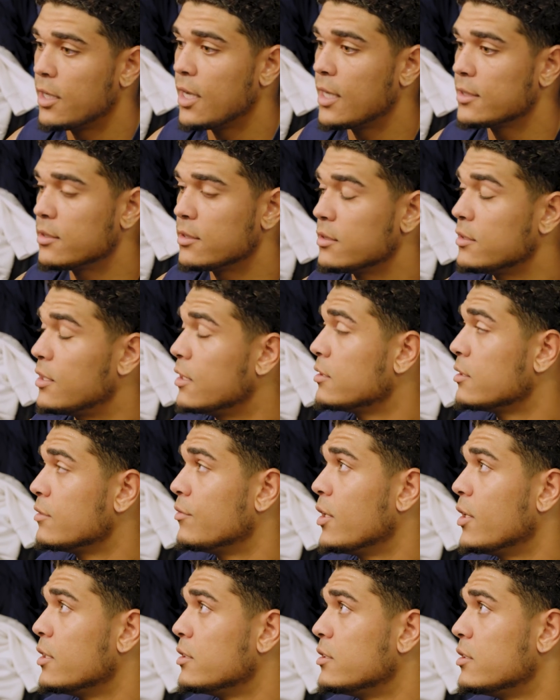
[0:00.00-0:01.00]
it has its
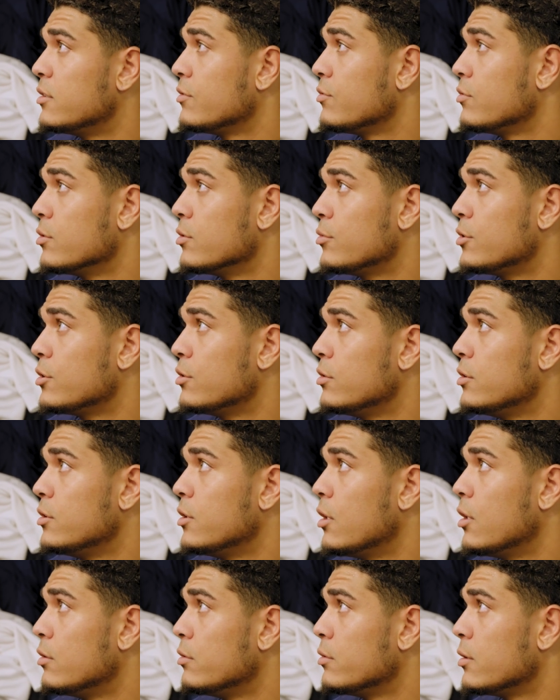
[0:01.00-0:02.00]
disadvantages for them
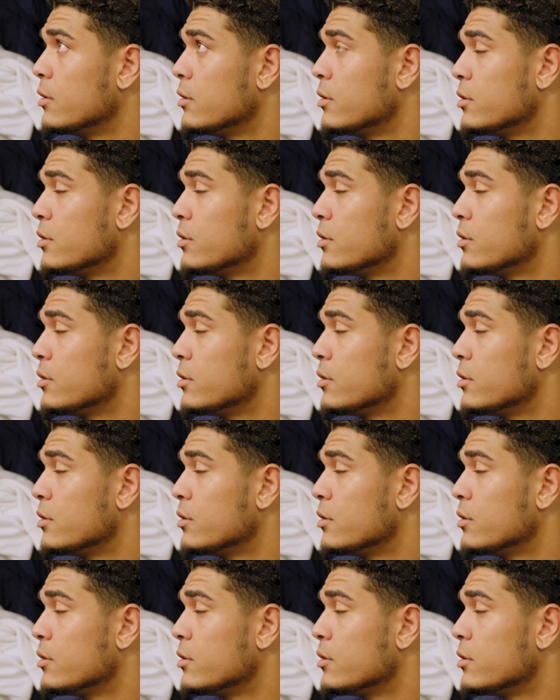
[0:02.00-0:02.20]
too.